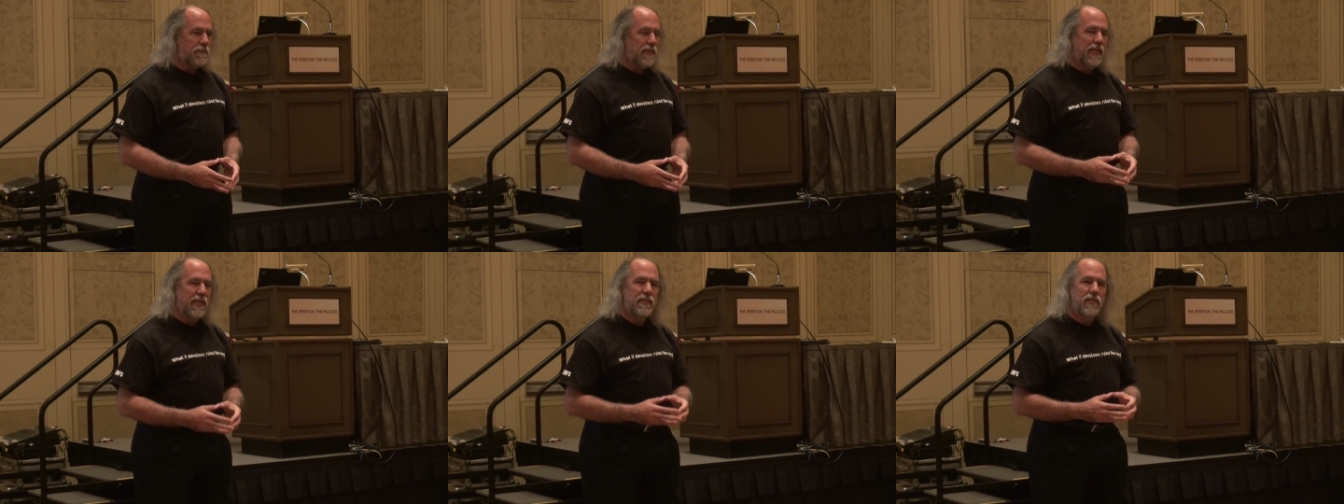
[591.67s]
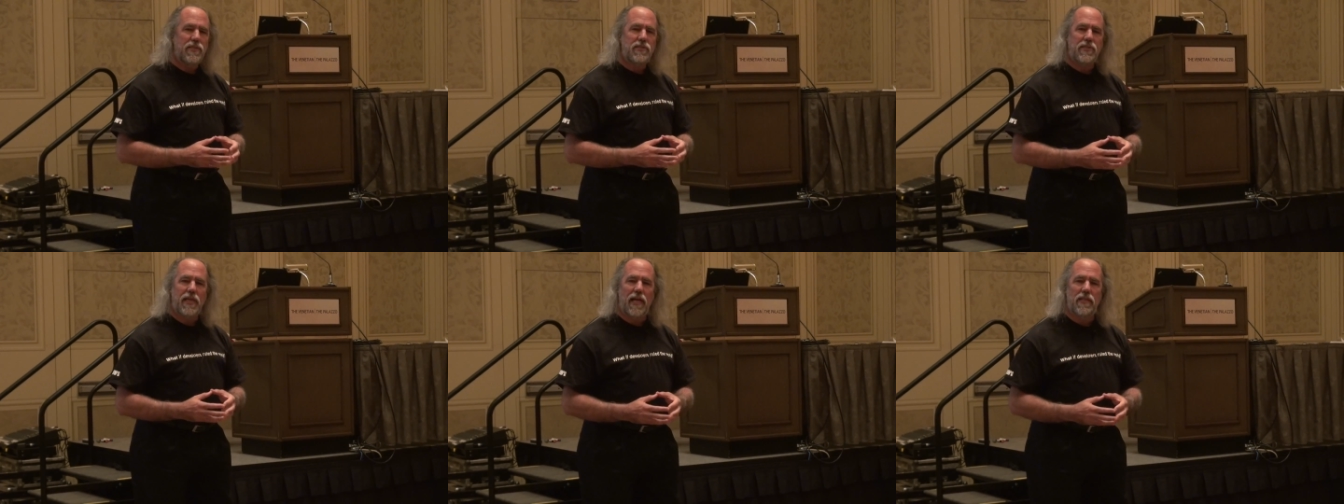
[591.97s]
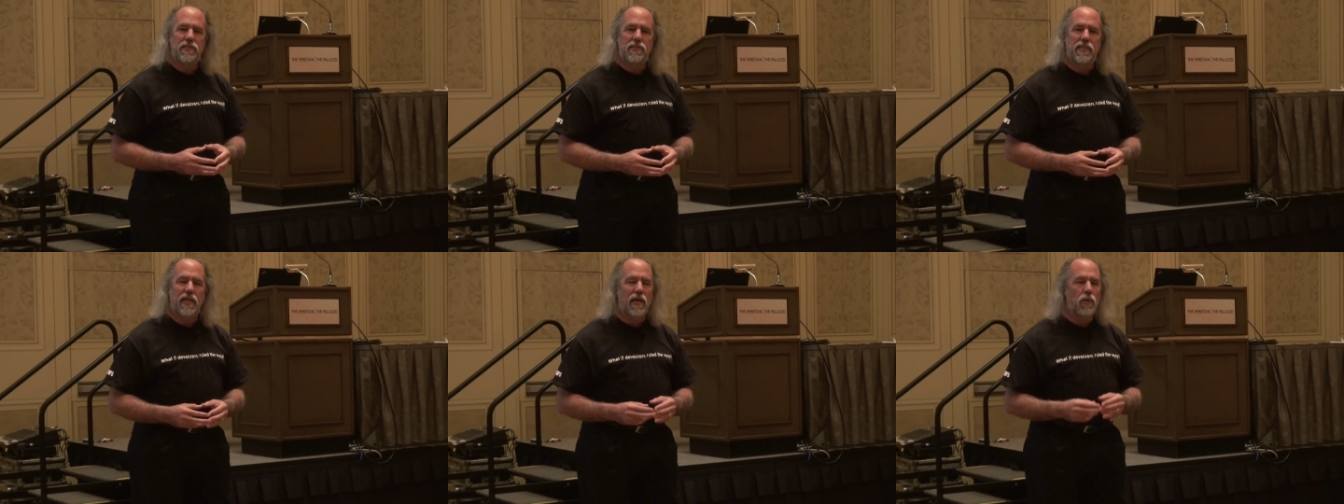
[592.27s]
in the
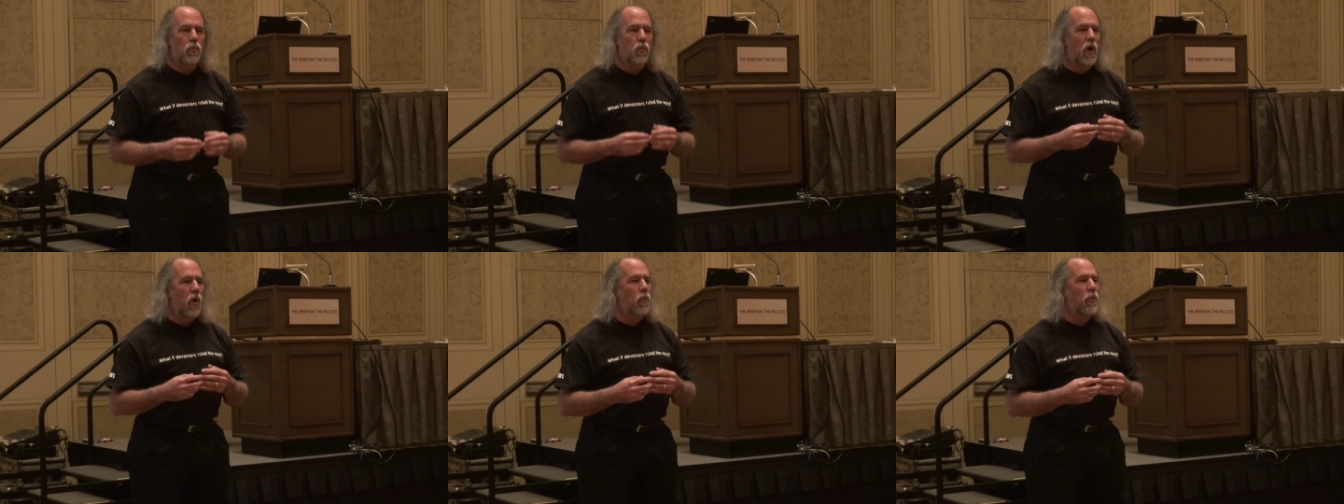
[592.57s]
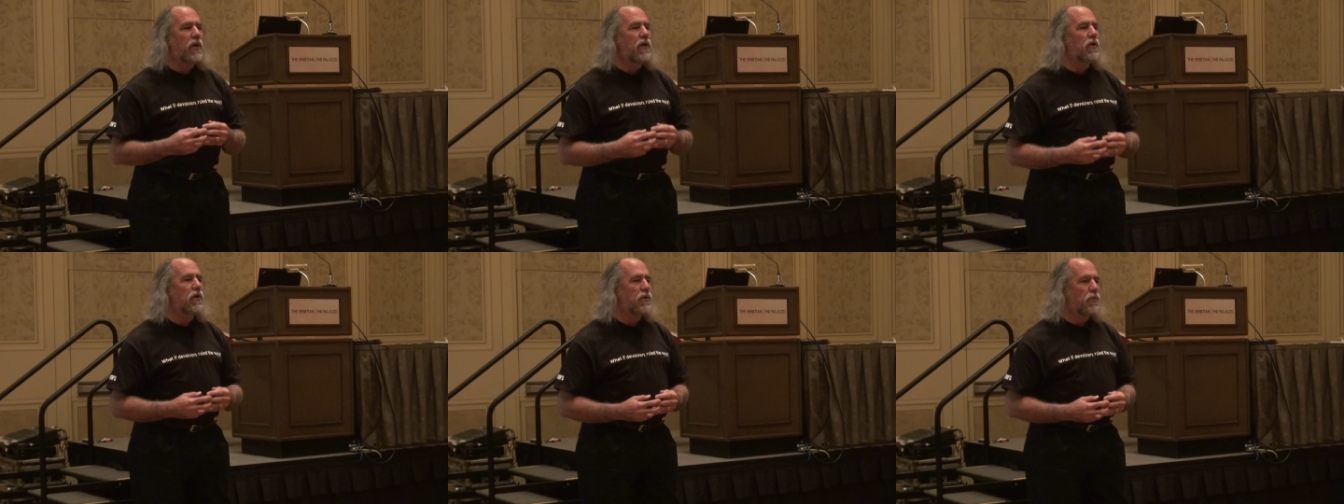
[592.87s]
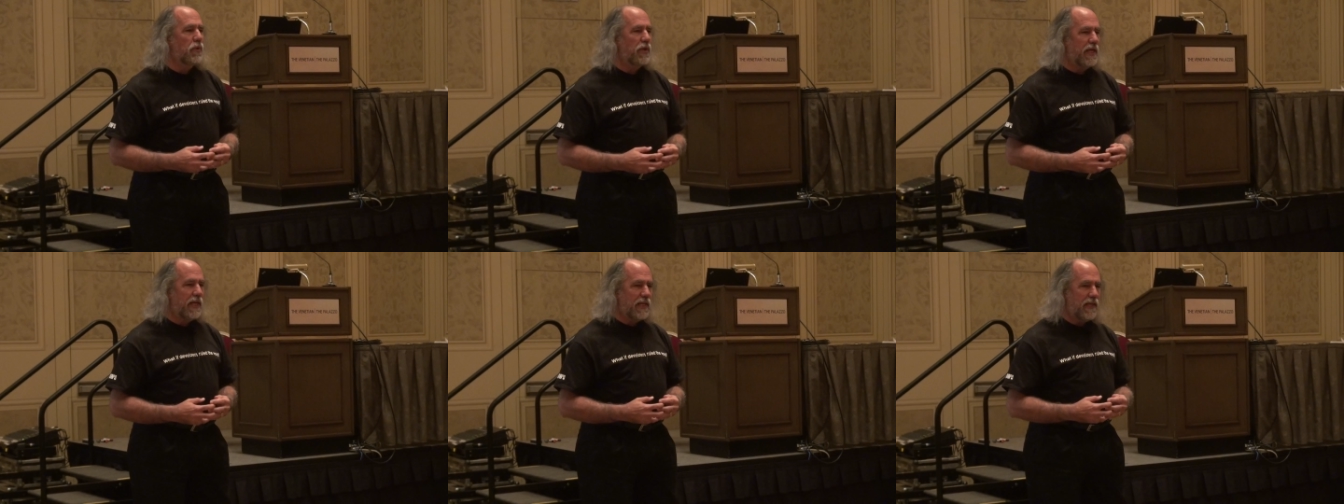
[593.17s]
sense that what we are
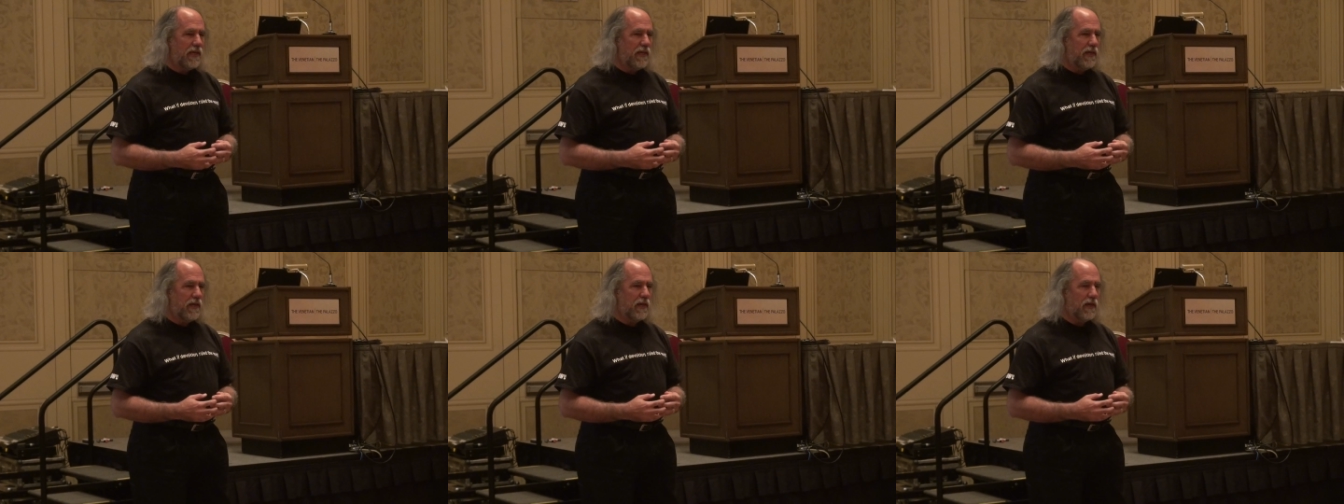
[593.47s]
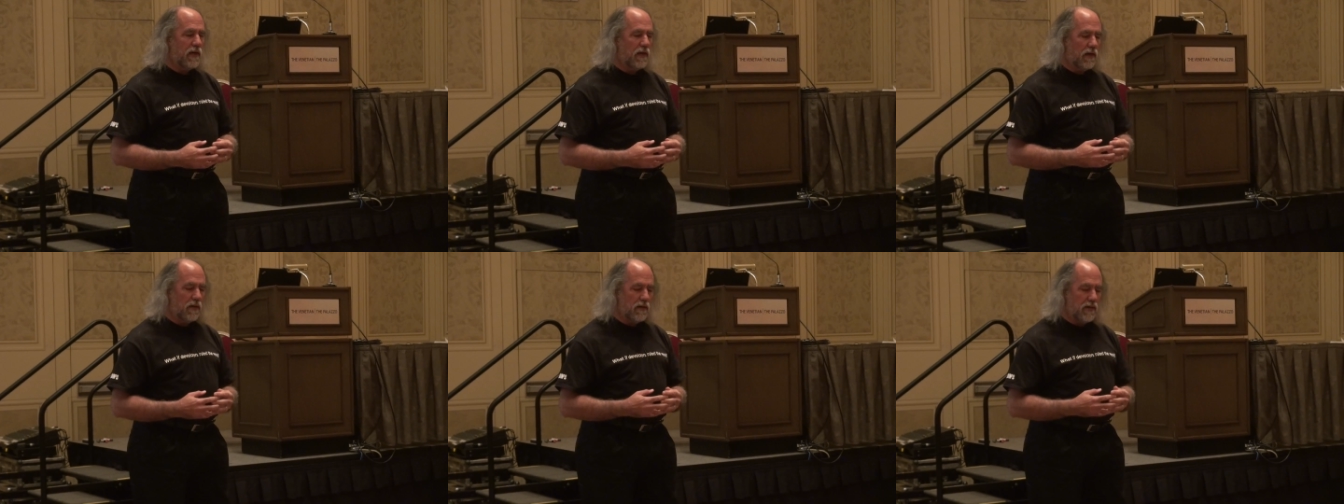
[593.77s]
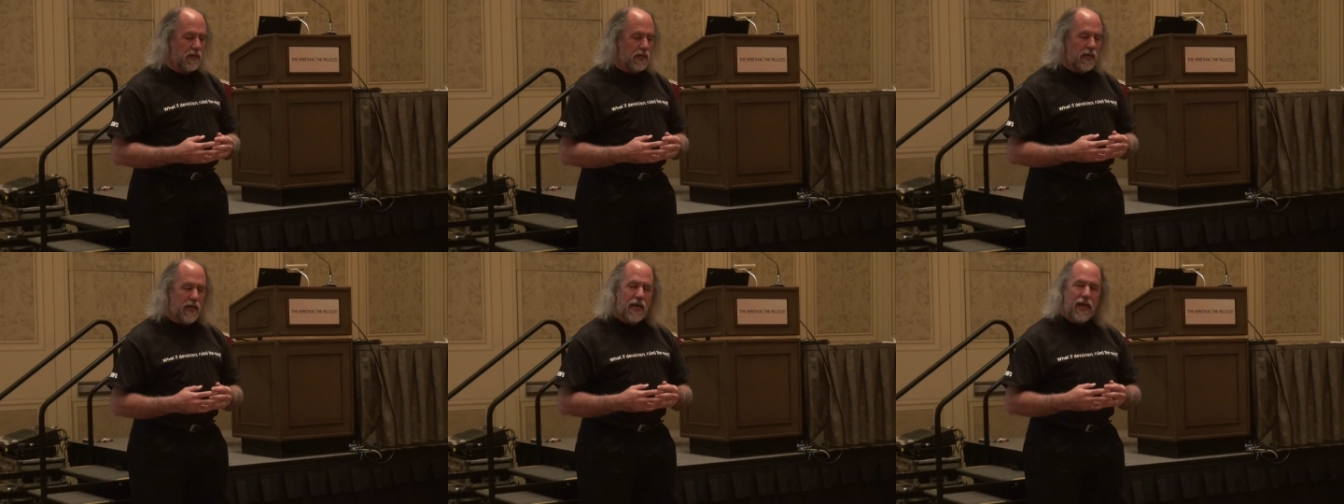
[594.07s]
creating
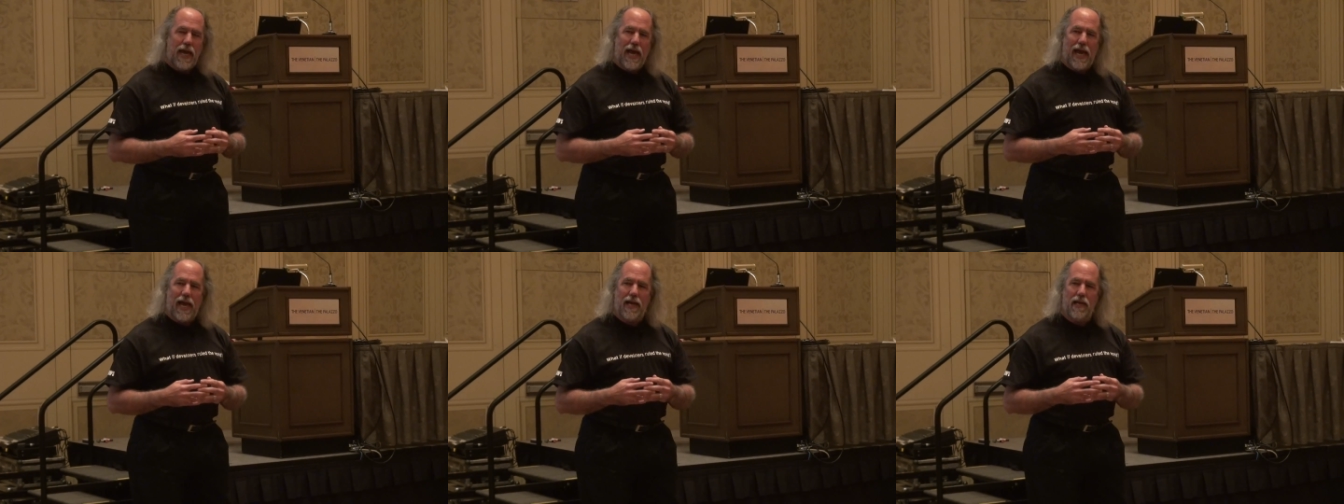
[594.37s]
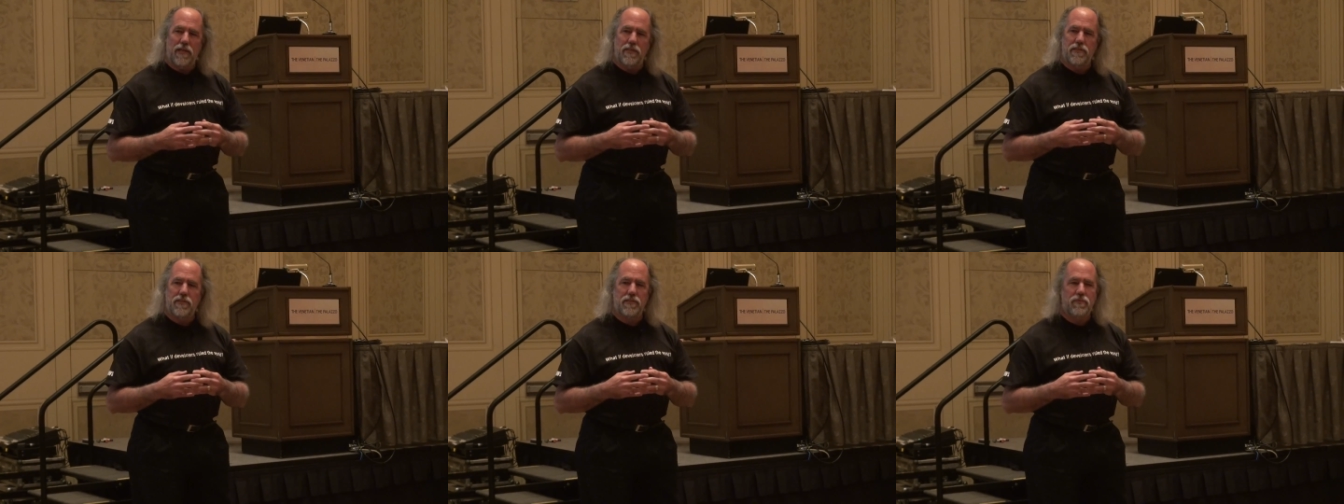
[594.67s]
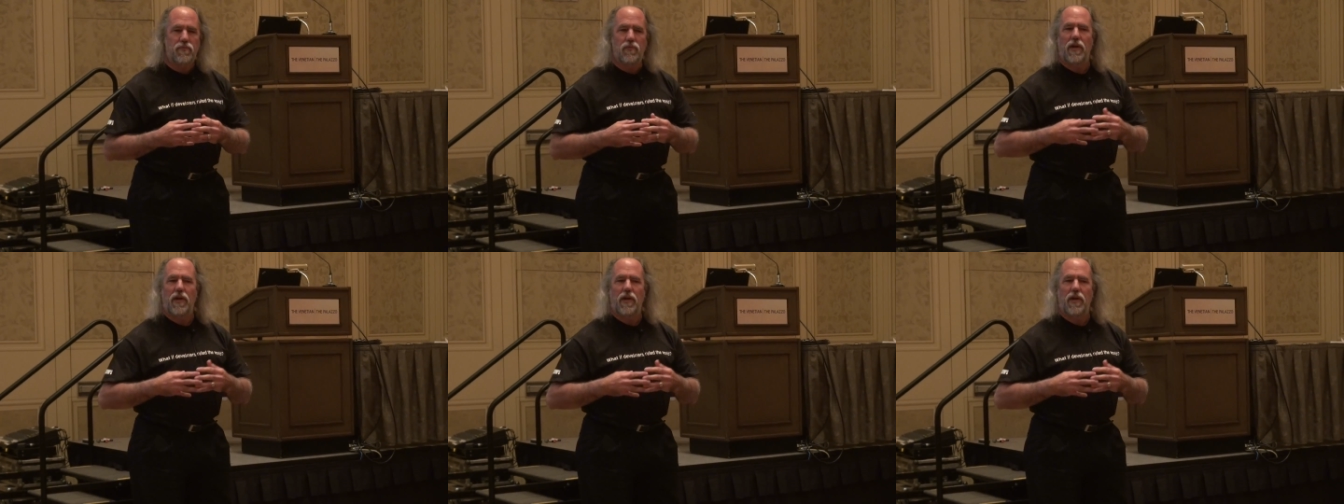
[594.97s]
here has,